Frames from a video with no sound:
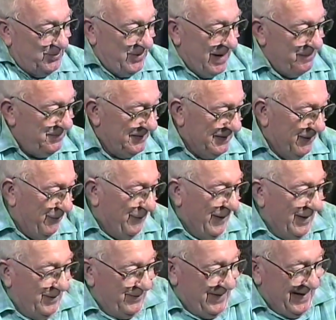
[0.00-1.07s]
dropped and it
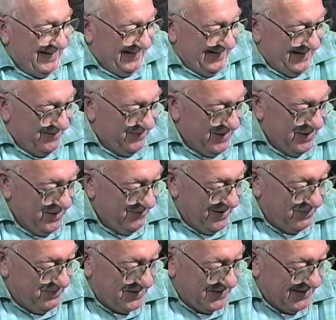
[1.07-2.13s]
fell right here,
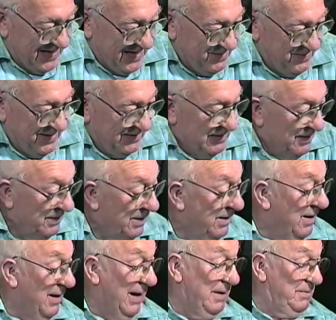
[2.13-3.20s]
right beside me. And it,
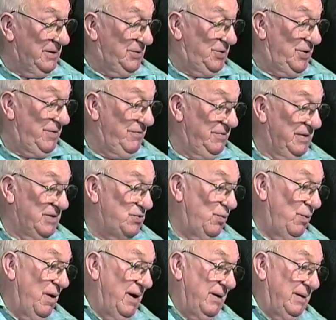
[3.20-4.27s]
I looked over and it's
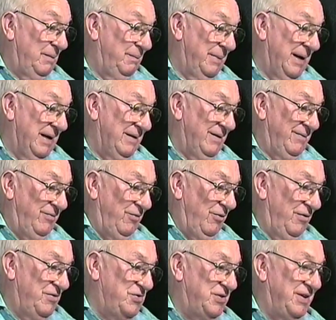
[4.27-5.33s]
rocking back and
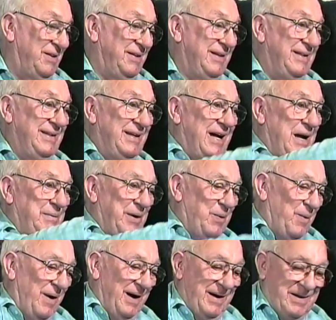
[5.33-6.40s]
forth gently, and the arming
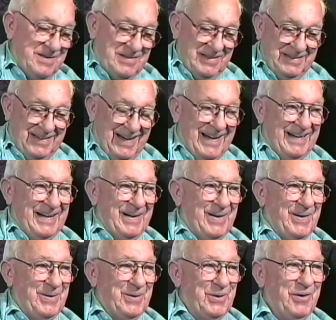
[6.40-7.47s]
wires are
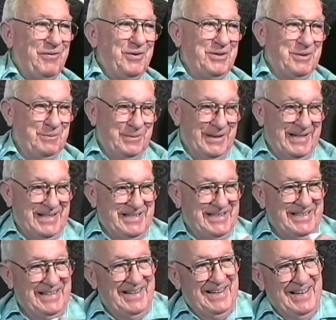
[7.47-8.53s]
dangling all over the place.
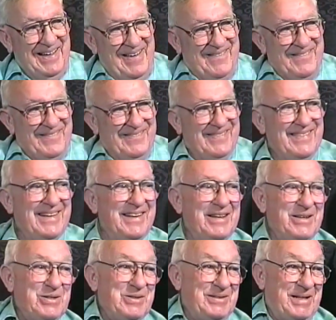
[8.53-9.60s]
well,
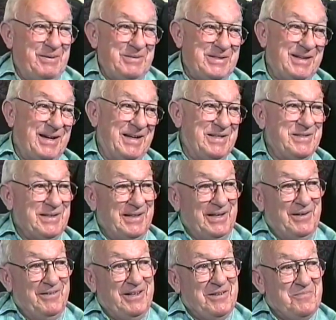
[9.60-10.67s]
that was kind of
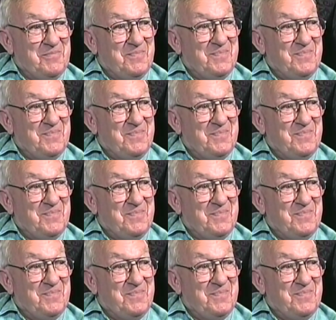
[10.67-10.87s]
scary.